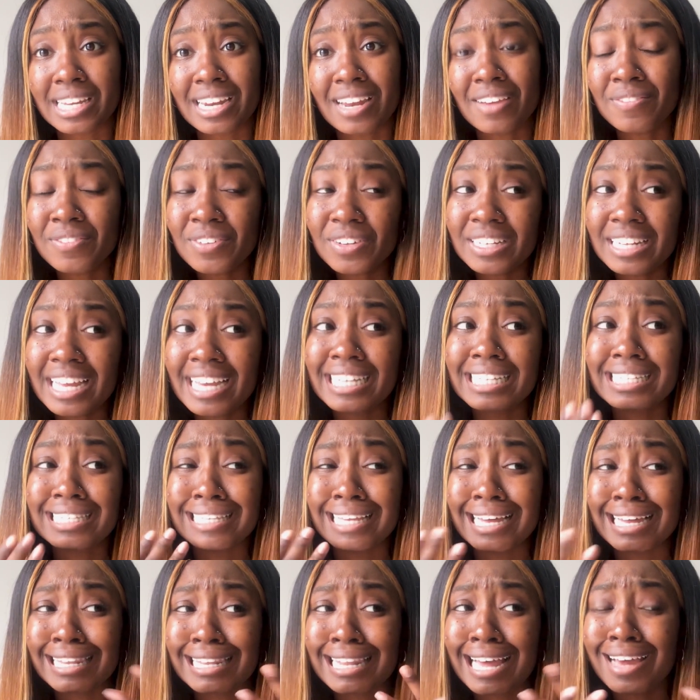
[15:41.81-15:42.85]
And I feel like
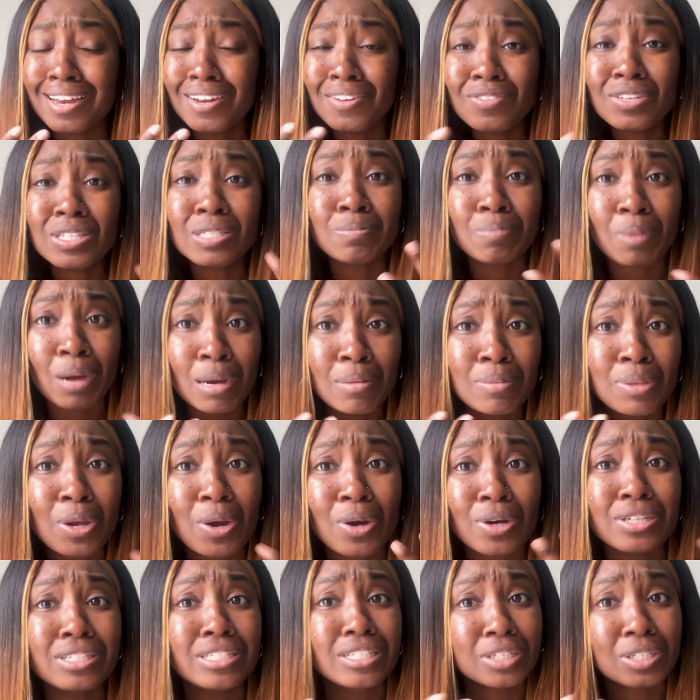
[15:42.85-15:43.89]
a lot of us probably
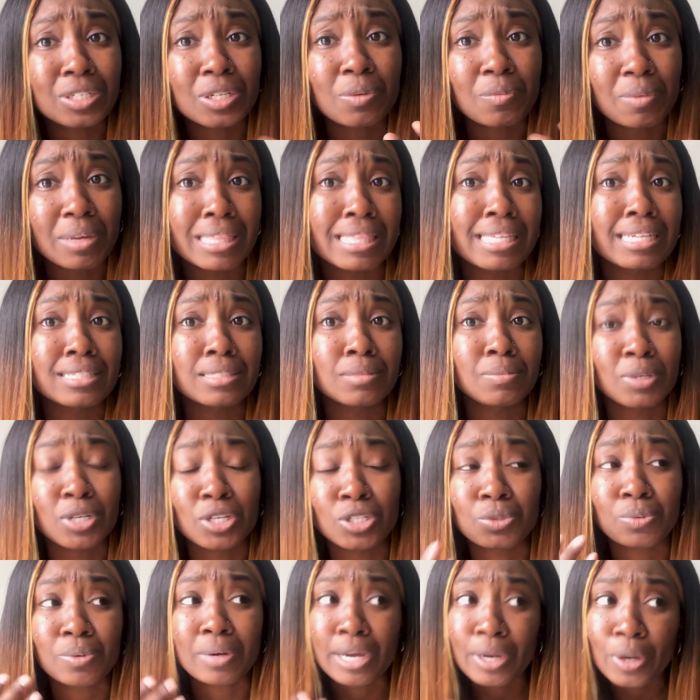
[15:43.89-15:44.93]
are dealing with this
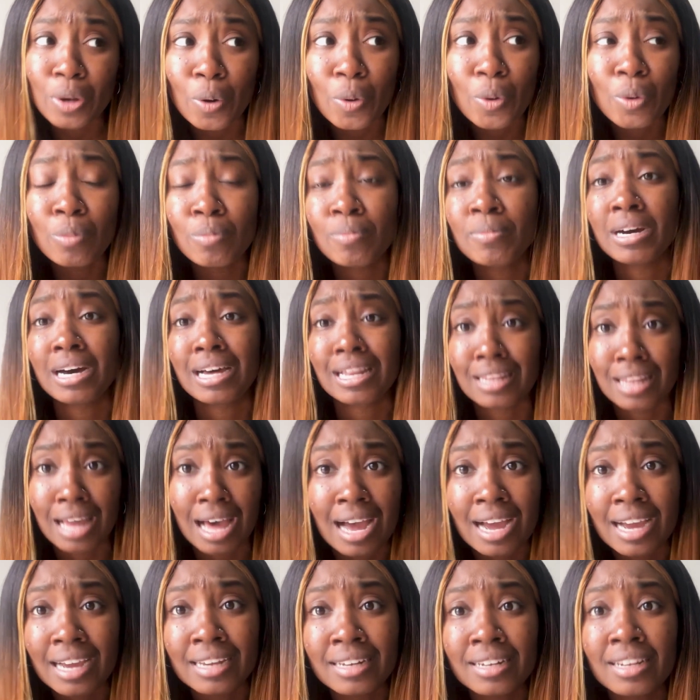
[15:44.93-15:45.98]
because we're at home a
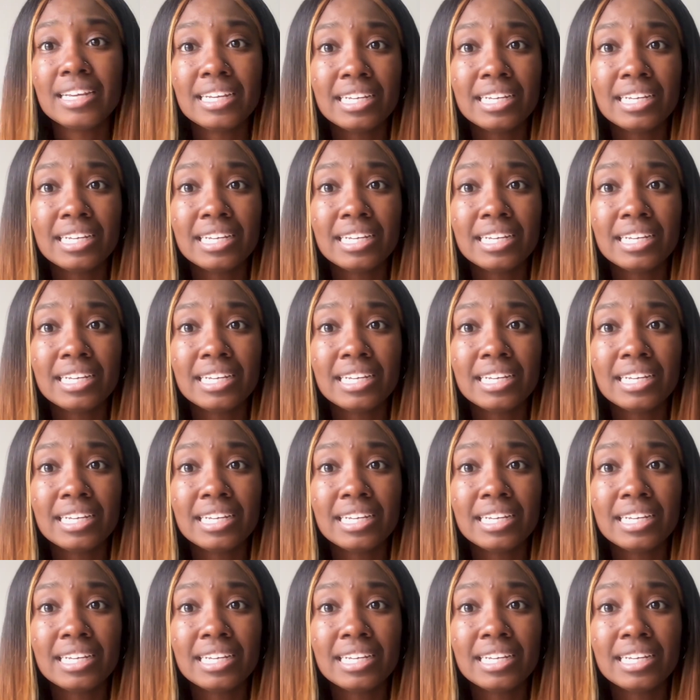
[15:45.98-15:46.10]
lot,